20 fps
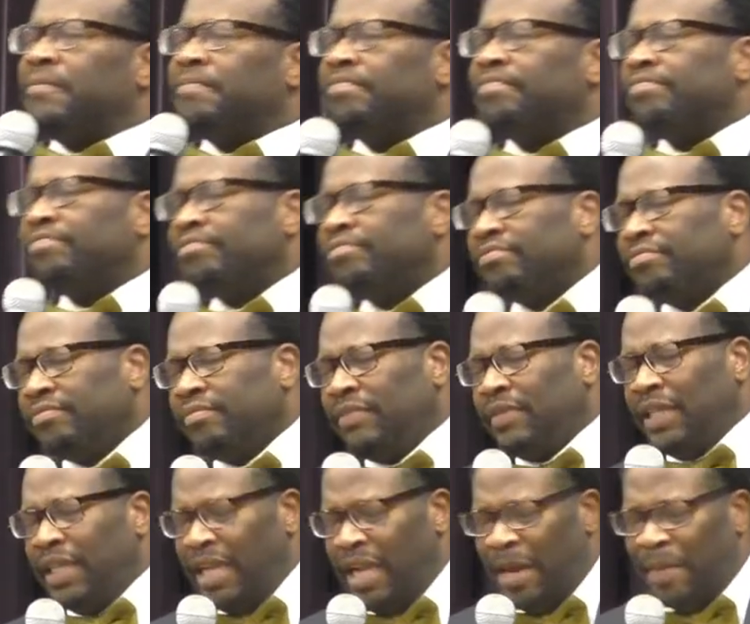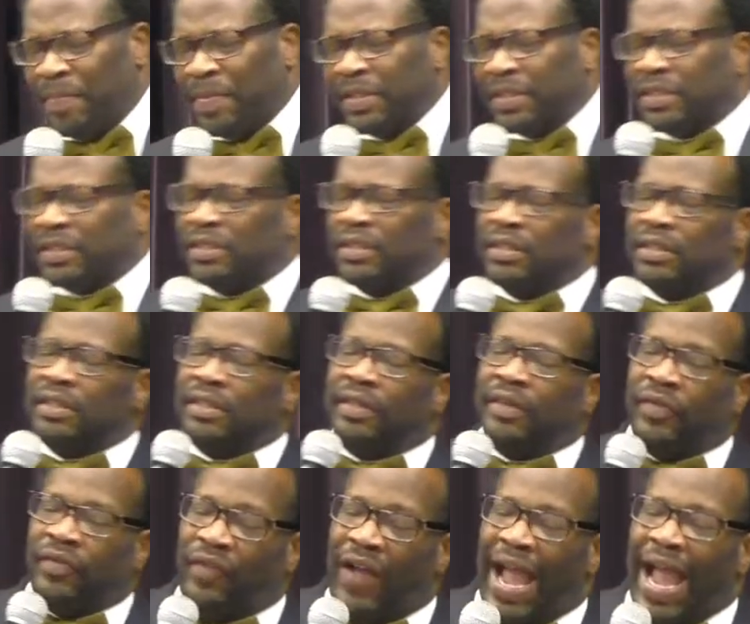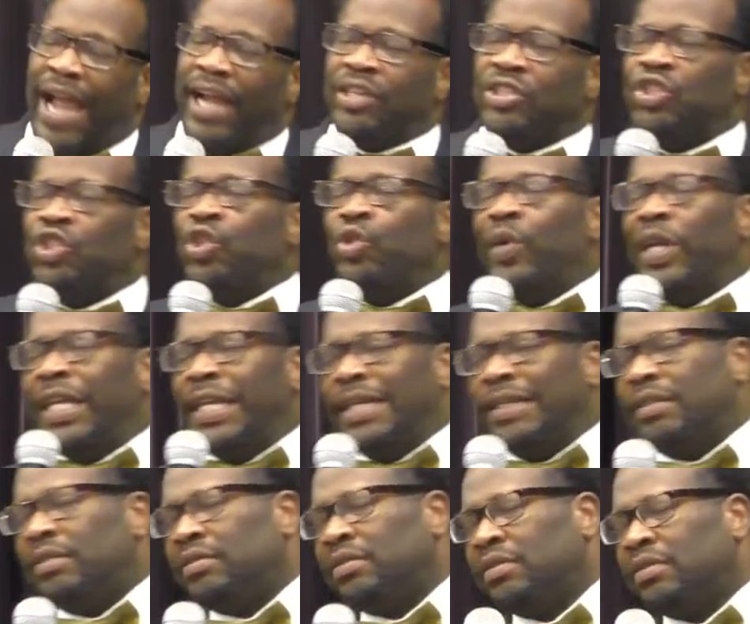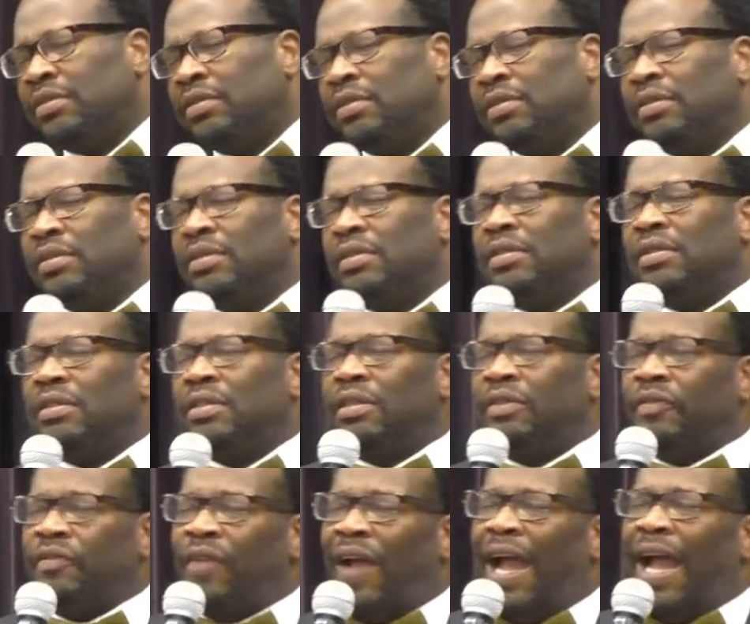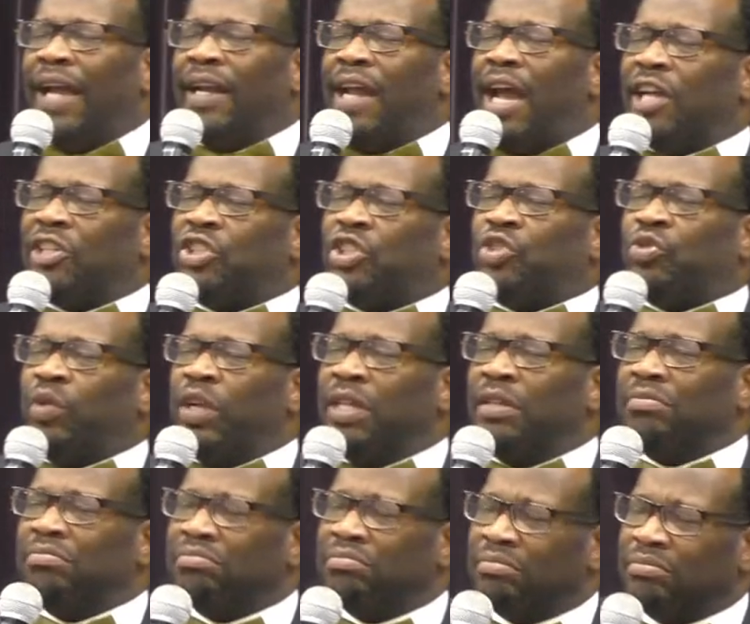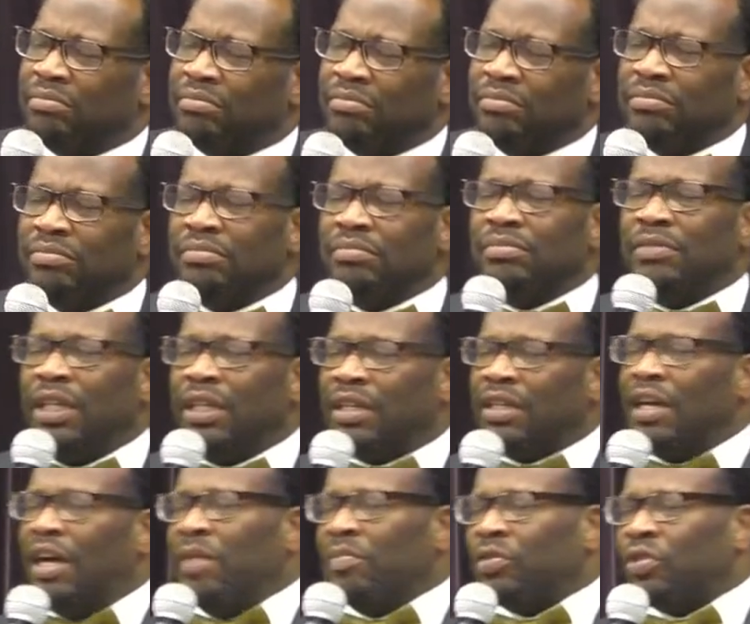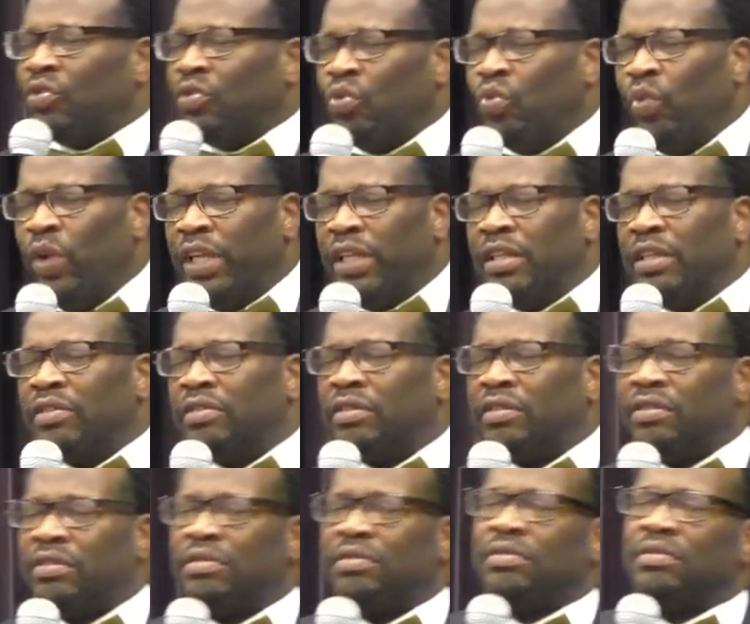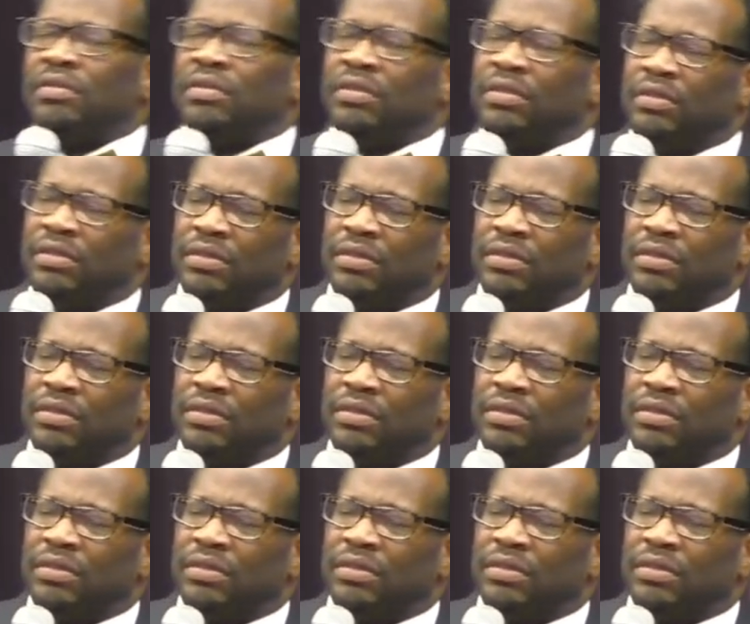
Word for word: Help us to find you in it. Find our strength comes through weakness.